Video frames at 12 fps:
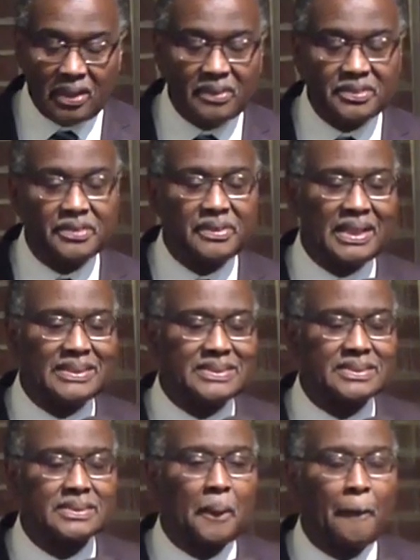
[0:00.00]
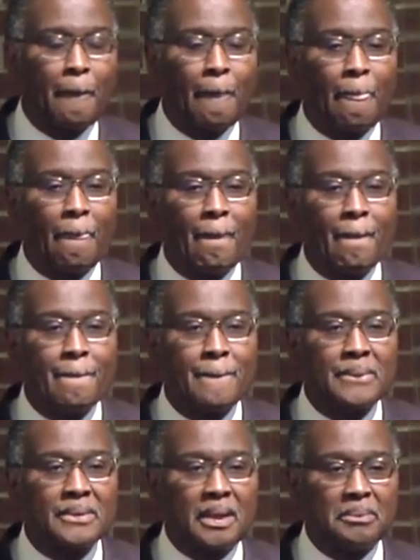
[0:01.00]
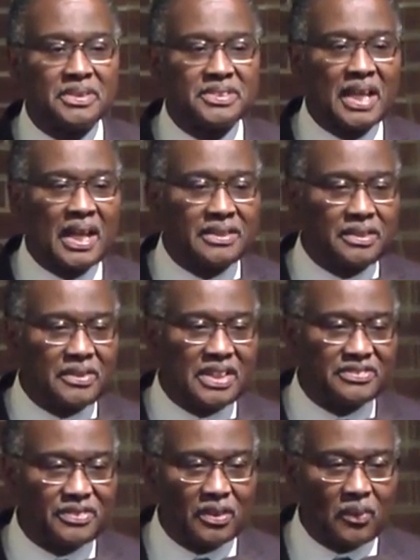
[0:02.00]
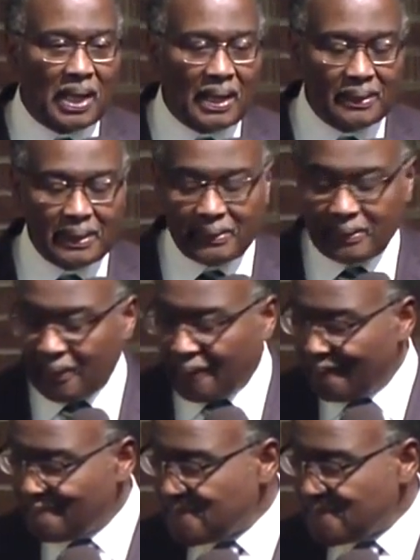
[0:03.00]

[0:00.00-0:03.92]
gone to rest, come aside to rest for a while, and uh,